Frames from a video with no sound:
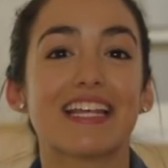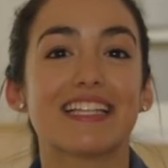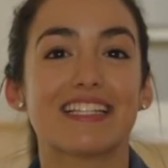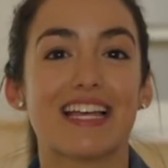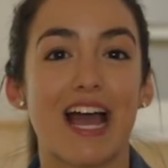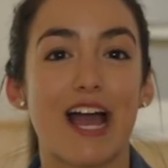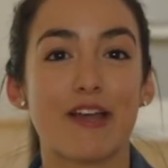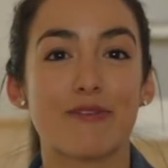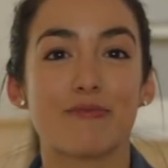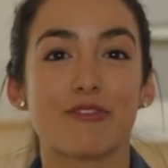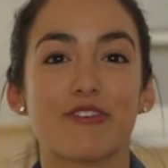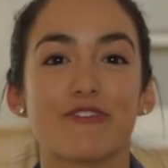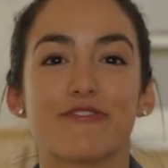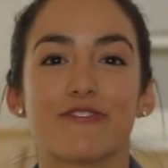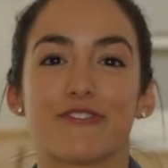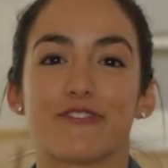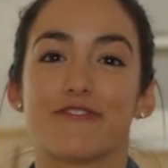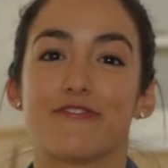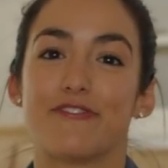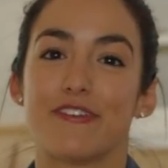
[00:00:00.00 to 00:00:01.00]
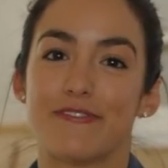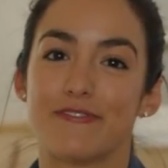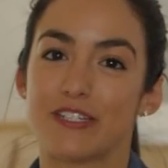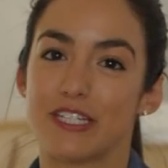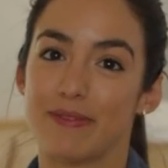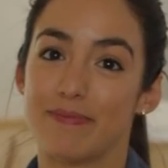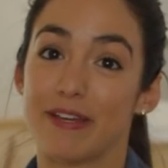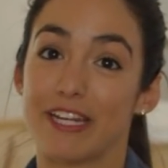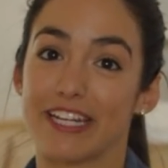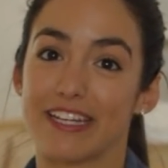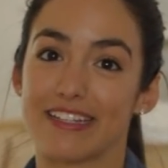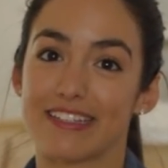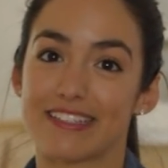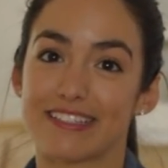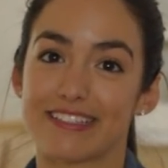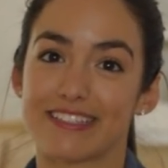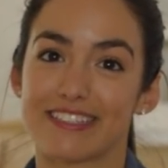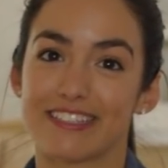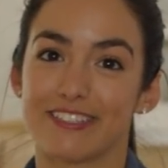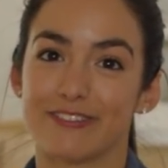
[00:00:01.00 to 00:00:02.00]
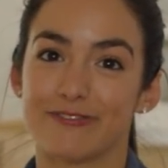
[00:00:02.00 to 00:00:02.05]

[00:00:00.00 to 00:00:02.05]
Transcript: a timer for 50 minutes.